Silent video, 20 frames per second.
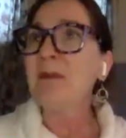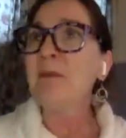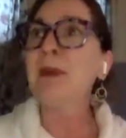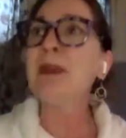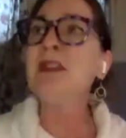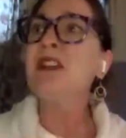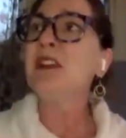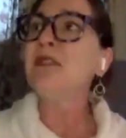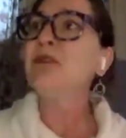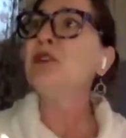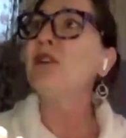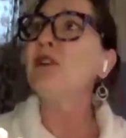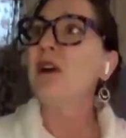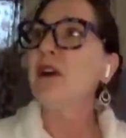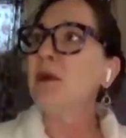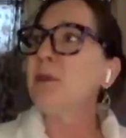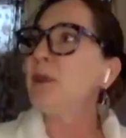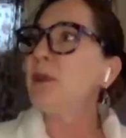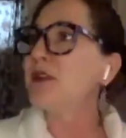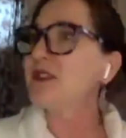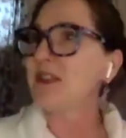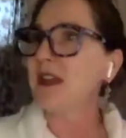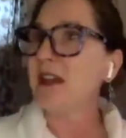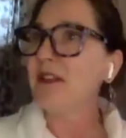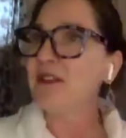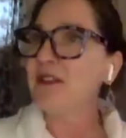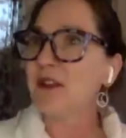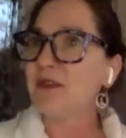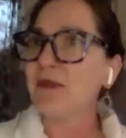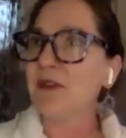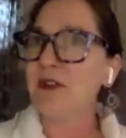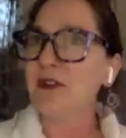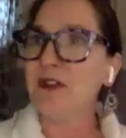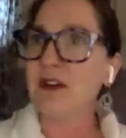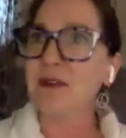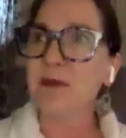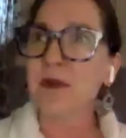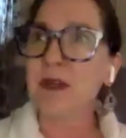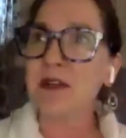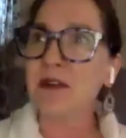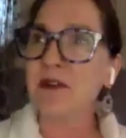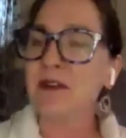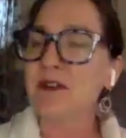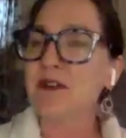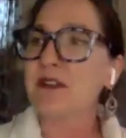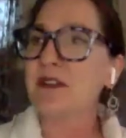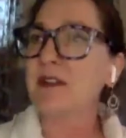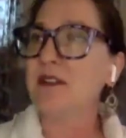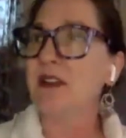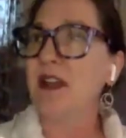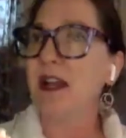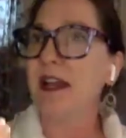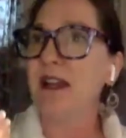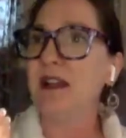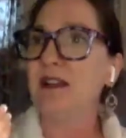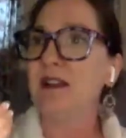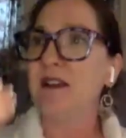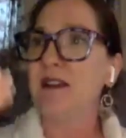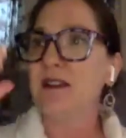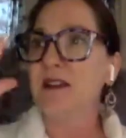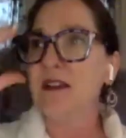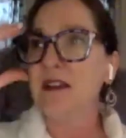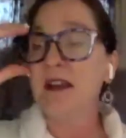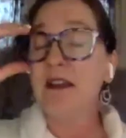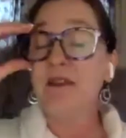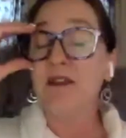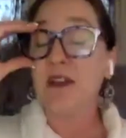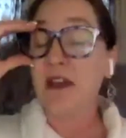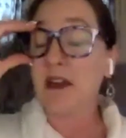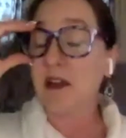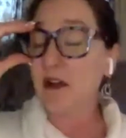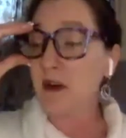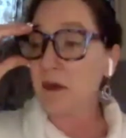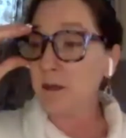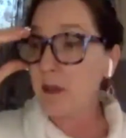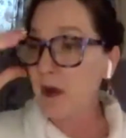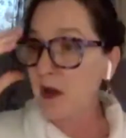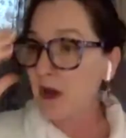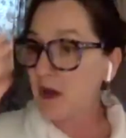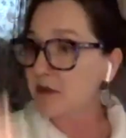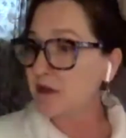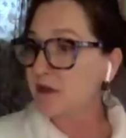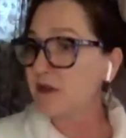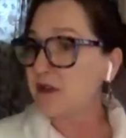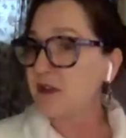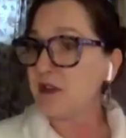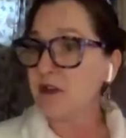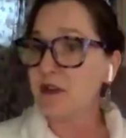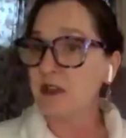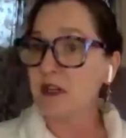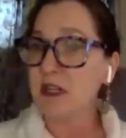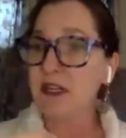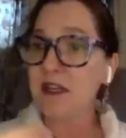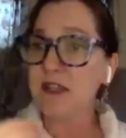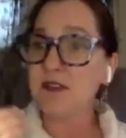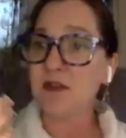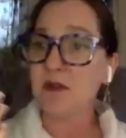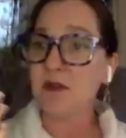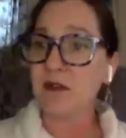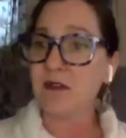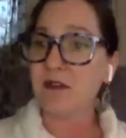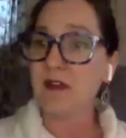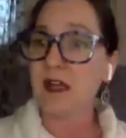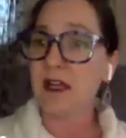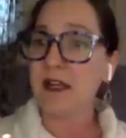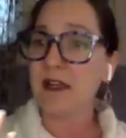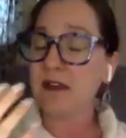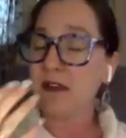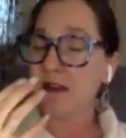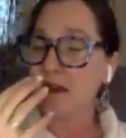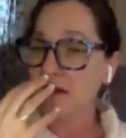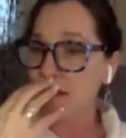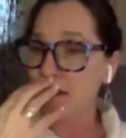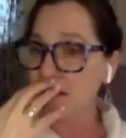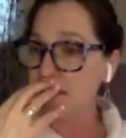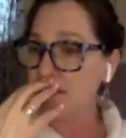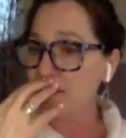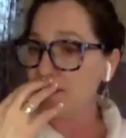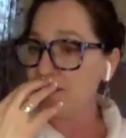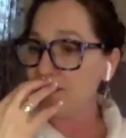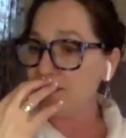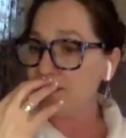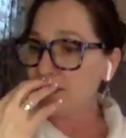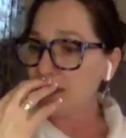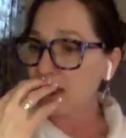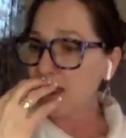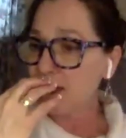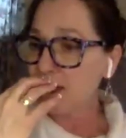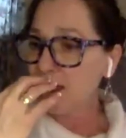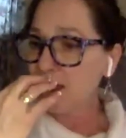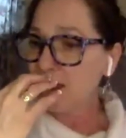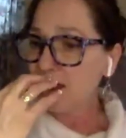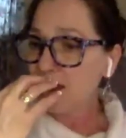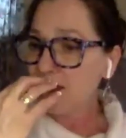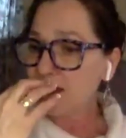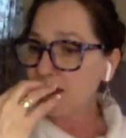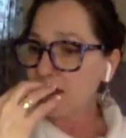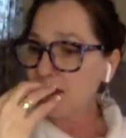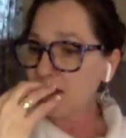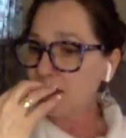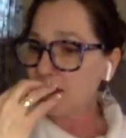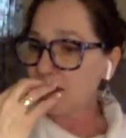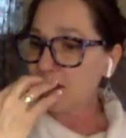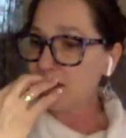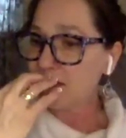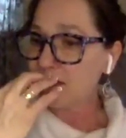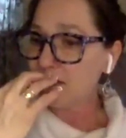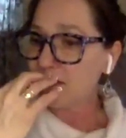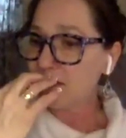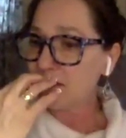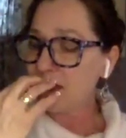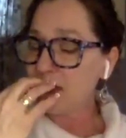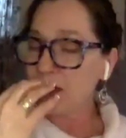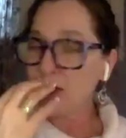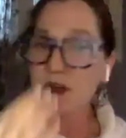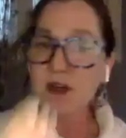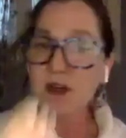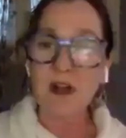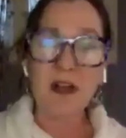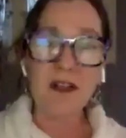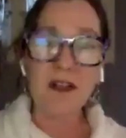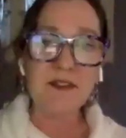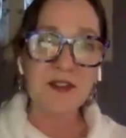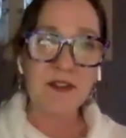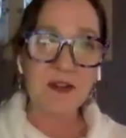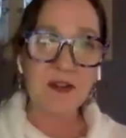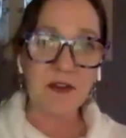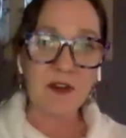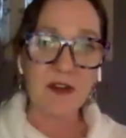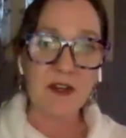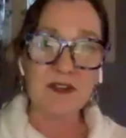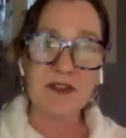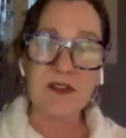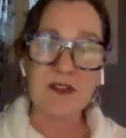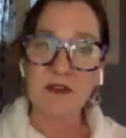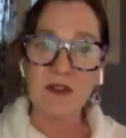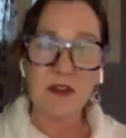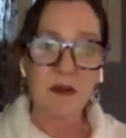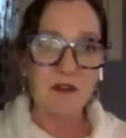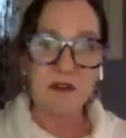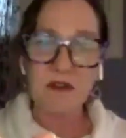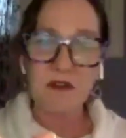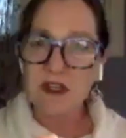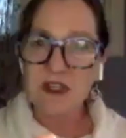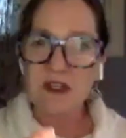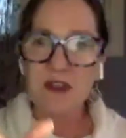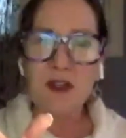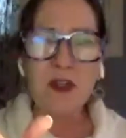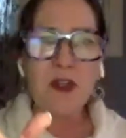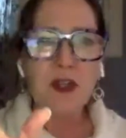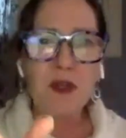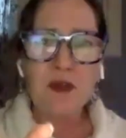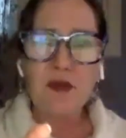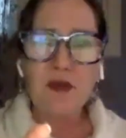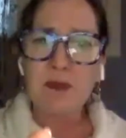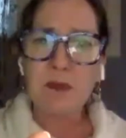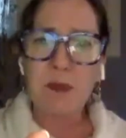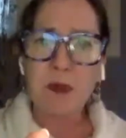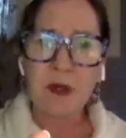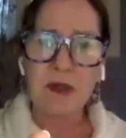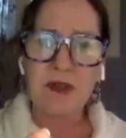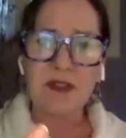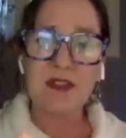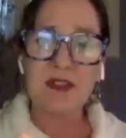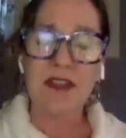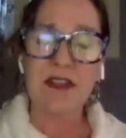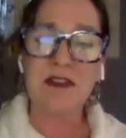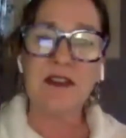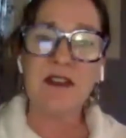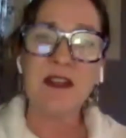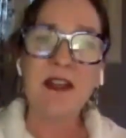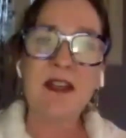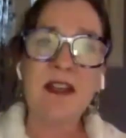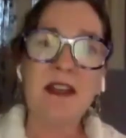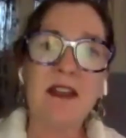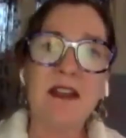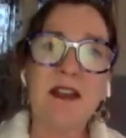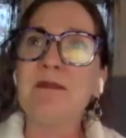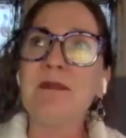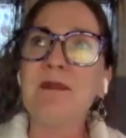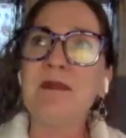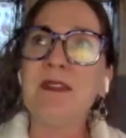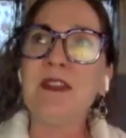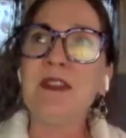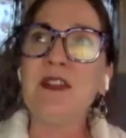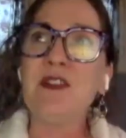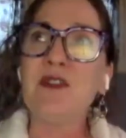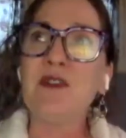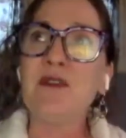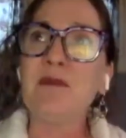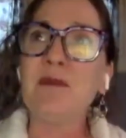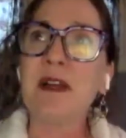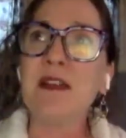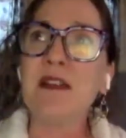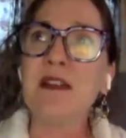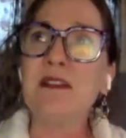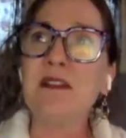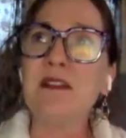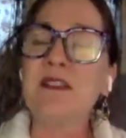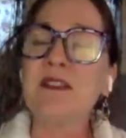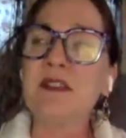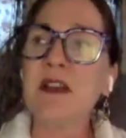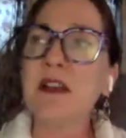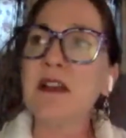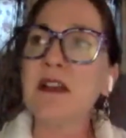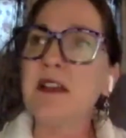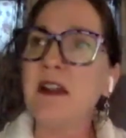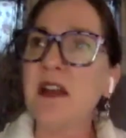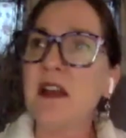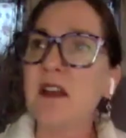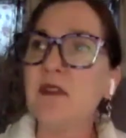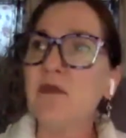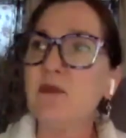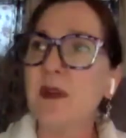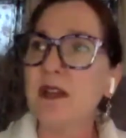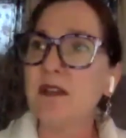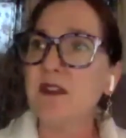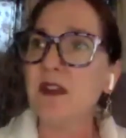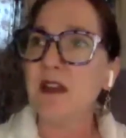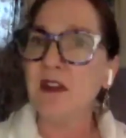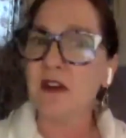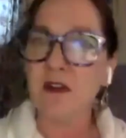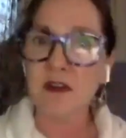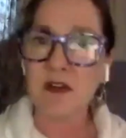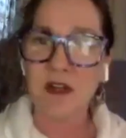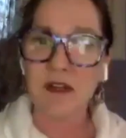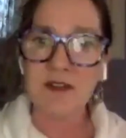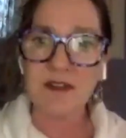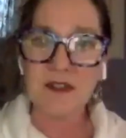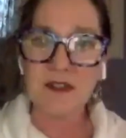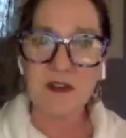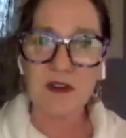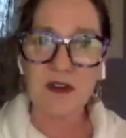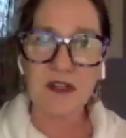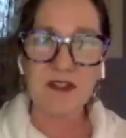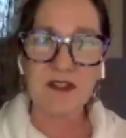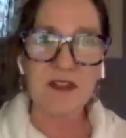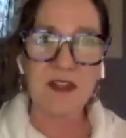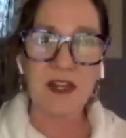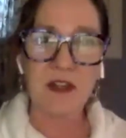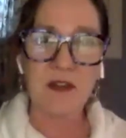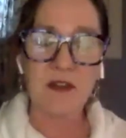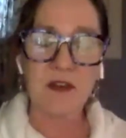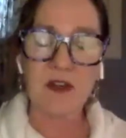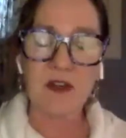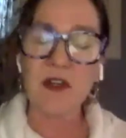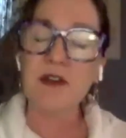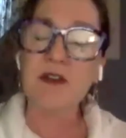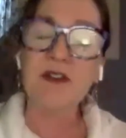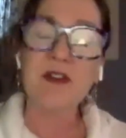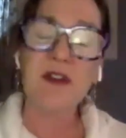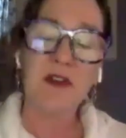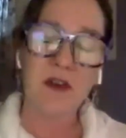but yet there are books out there for young readers, like the Harry Potter series, or like the Aragon series, that they're these huge books. And my son and I read the Aragon series together years